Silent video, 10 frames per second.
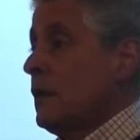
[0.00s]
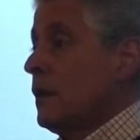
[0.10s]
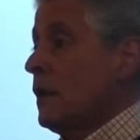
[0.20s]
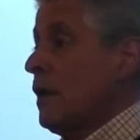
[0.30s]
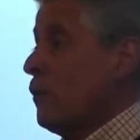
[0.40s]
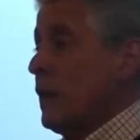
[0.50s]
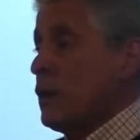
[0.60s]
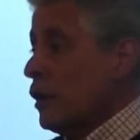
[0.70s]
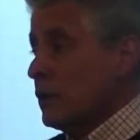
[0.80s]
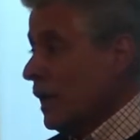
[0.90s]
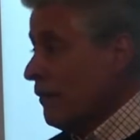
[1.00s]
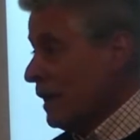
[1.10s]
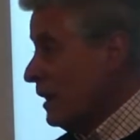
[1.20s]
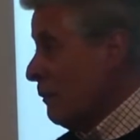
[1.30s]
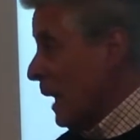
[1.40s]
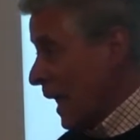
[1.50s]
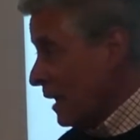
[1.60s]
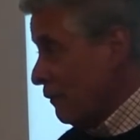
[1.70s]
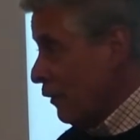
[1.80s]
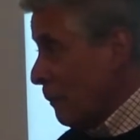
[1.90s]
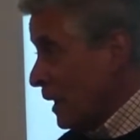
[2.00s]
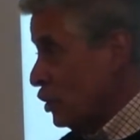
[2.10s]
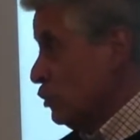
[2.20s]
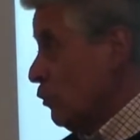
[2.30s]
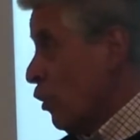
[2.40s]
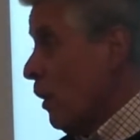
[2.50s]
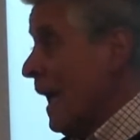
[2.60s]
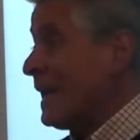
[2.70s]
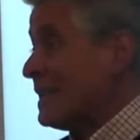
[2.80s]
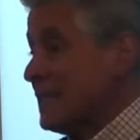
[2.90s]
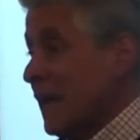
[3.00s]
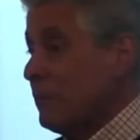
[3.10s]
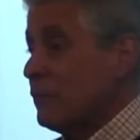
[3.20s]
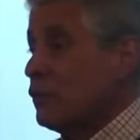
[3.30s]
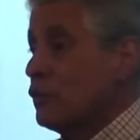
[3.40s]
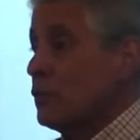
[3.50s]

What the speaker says: Okay? We're not giving them aid for much more except